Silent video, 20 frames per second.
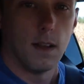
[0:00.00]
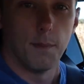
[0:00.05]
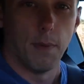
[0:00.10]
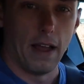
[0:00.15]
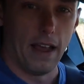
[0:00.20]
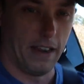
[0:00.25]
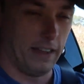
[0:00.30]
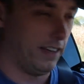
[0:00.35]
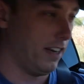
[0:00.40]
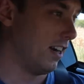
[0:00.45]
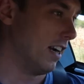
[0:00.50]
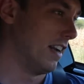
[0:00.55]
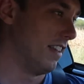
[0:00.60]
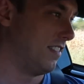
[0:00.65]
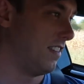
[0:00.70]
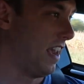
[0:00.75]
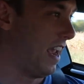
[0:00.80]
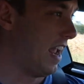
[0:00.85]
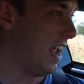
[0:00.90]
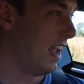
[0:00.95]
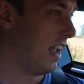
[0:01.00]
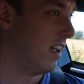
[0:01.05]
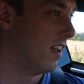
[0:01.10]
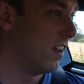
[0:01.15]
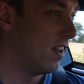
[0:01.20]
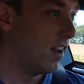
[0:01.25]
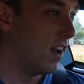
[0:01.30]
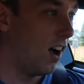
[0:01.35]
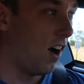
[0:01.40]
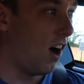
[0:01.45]
But you're gonna say,
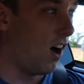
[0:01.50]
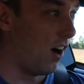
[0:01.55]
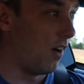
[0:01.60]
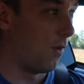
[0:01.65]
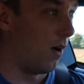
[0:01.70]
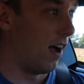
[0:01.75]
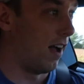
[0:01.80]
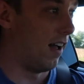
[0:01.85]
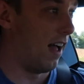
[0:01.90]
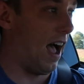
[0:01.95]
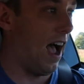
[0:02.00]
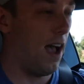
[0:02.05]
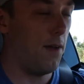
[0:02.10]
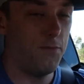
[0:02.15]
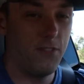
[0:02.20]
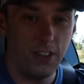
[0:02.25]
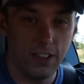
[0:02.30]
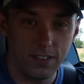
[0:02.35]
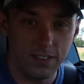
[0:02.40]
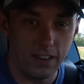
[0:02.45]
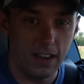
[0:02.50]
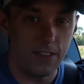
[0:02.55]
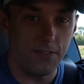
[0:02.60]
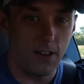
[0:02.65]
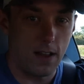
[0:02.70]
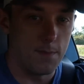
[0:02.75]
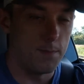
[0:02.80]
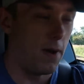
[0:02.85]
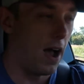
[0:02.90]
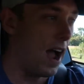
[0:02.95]
oh, well, obviously if
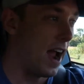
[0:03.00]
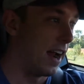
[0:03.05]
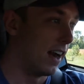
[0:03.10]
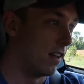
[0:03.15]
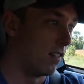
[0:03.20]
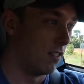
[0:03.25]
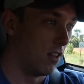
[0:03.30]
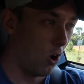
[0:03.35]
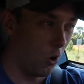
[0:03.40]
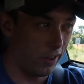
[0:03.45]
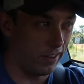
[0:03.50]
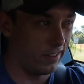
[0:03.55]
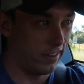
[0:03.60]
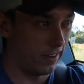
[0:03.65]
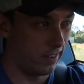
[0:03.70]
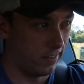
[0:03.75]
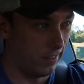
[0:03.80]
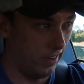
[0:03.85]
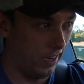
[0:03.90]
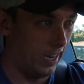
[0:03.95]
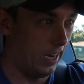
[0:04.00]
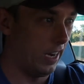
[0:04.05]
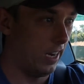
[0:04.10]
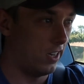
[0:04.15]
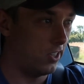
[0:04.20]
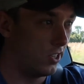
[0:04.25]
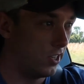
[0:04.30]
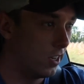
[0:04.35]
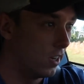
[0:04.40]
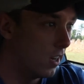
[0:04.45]
I'm buying a Lotus
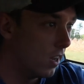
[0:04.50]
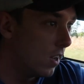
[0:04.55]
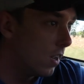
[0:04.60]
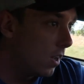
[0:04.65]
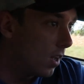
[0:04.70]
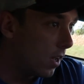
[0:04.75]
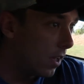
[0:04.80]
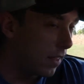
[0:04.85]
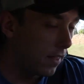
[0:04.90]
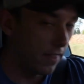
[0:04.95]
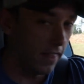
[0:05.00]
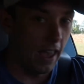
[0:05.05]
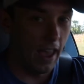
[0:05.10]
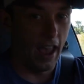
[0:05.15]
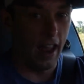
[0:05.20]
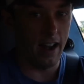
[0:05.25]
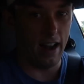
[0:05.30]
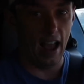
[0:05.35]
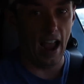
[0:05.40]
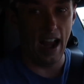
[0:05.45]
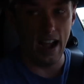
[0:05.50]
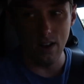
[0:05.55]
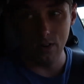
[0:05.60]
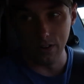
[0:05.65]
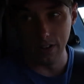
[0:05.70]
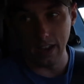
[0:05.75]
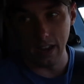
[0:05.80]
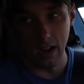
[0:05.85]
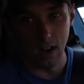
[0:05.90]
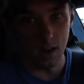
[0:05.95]
EXIGE, that I
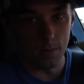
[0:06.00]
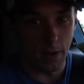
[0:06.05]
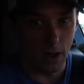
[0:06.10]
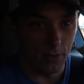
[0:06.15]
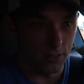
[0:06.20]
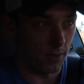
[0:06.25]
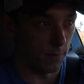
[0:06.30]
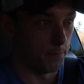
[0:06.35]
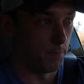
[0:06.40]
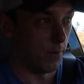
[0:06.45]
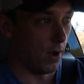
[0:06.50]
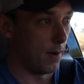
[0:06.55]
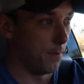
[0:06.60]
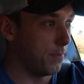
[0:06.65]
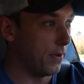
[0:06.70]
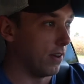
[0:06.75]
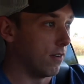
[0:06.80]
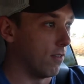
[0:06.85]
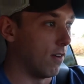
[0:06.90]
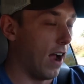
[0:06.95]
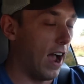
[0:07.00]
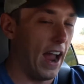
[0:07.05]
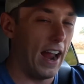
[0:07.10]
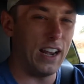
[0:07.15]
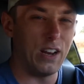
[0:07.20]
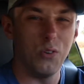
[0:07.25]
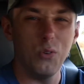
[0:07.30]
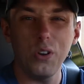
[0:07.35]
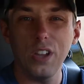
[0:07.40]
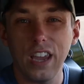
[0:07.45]
don't care about the bumpy
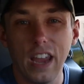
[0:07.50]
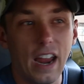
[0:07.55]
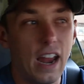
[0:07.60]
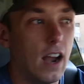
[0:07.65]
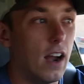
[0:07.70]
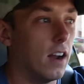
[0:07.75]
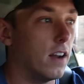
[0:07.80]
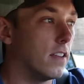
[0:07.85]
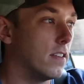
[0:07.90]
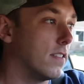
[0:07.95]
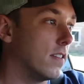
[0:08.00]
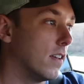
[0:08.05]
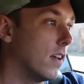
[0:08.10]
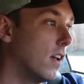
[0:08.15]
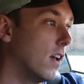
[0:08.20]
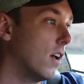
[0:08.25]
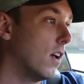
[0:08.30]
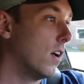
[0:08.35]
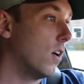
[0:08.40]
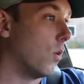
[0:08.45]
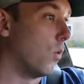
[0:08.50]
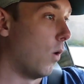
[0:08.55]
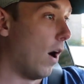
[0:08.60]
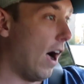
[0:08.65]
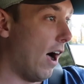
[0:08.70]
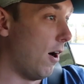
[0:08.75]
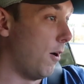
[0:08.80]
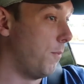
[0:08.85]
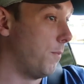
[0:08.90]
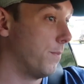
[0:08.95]
ride. Who cares?
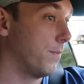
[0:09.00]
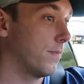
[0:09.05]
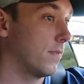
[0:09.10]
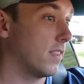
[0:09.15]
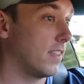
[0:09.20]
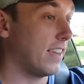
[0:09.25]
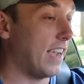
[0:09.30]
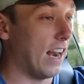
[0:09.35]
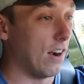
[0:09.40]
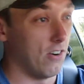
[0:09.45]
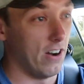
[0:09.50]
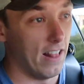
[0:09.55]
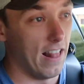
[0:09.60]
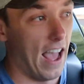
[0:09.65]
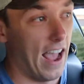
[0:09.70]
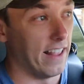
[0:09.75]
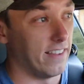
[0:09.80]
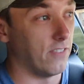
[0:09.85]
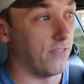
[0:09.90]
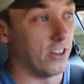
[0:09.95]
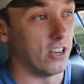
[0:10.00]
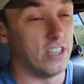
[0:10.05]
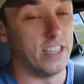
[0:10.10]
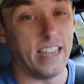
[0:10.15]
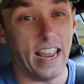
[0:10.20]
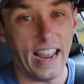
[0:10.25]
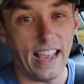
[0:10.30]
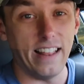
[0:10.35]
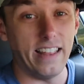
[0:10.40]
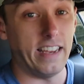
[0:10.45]
Well, you gotta realize if
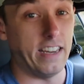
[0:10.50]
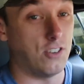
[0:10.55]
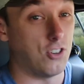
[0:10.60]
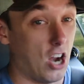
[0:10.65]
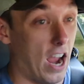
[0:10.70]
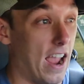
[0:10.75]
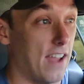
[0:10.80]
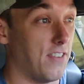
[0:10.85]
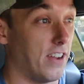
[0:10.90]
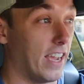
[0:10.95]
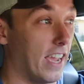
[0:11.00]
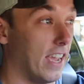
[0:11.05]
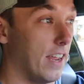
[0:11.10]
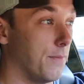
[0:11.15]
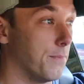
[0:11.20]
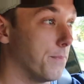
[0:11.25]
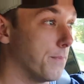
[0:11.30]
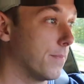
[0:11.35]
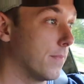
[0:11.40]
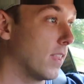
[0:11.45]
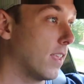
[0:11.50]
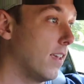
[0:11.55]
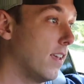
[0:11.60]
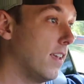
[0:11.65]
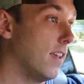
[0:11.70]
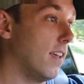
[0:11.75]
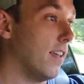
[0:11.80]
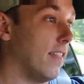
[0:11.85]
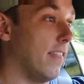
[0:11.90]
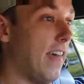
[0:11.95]
you're daily driving it,
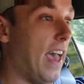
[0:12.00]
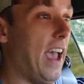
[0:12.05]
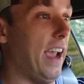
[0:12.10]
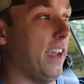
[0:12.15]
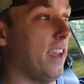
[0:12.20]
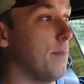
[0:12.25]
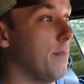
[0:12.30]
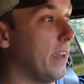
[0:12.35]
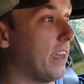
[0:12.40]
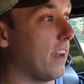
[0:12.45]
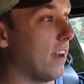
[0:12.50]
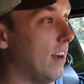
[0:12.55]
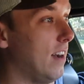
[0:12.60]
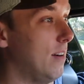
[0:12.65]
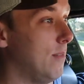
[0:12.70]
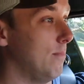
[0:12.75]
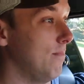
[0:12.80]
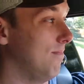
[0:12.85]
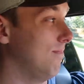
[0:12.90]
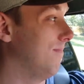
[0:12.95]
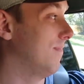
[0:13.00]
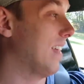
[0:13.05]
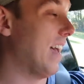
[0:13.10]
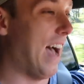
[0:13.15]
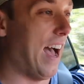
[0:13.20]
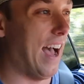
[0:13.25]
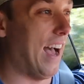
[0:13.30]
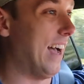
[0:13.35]
that can become,